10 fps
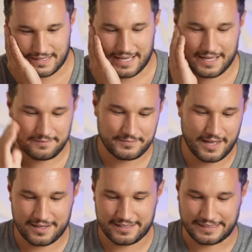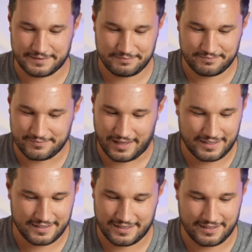ah, not good,
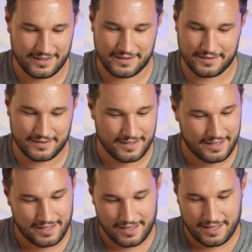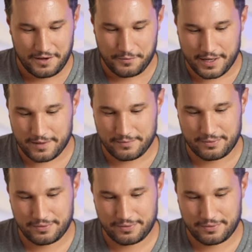not good at all. Well,